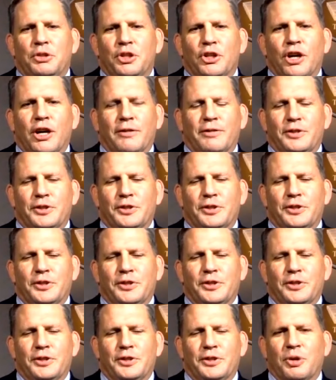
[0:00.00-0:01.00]
junior
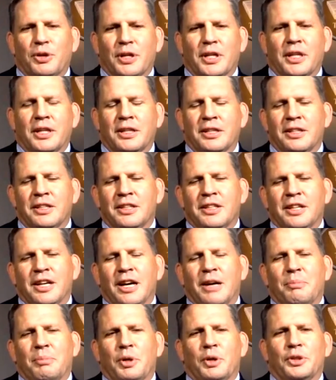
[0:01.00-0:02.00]
officers this morning
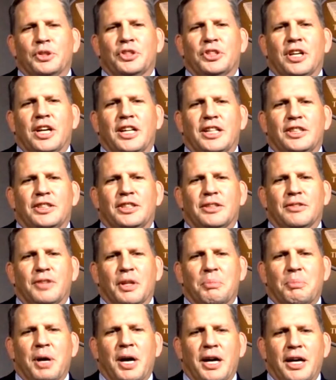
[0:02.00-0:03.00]
on both sides
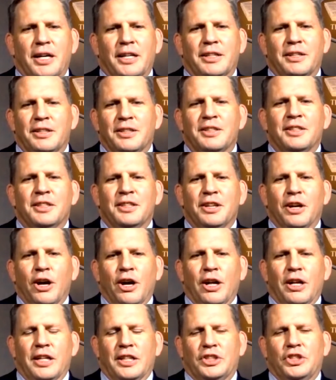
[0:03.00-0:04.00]
of the pond,
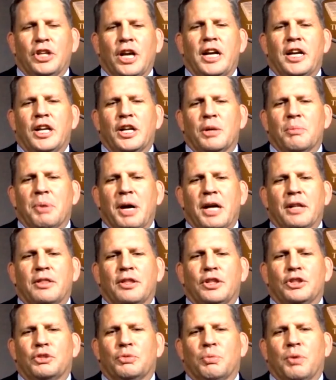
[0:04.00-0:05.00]
excited
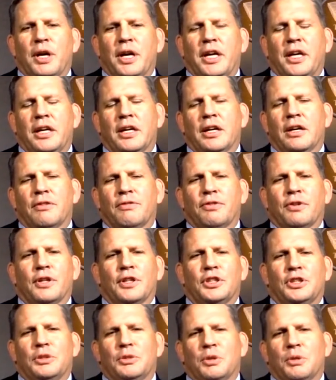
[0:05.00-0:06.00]
about this way
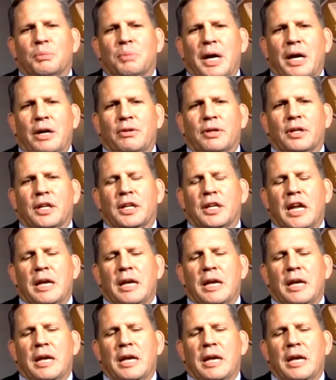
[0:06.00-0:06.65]
for us to empower and